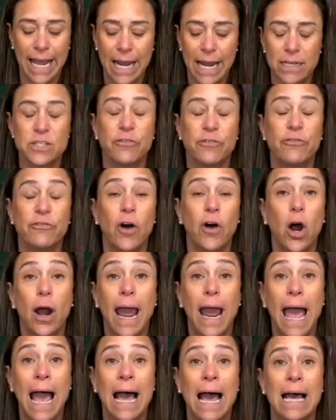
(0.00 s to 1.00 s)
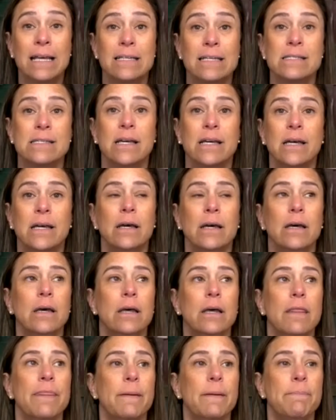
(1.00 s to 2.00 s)
And as far as
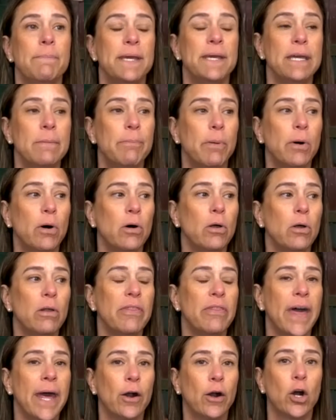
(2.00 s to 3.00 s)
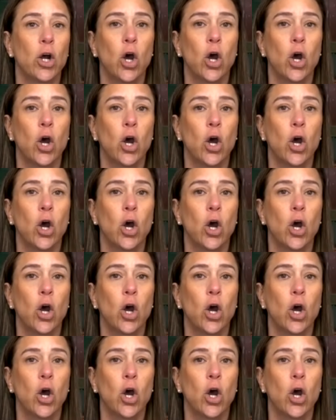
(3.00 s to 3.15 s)
the people that are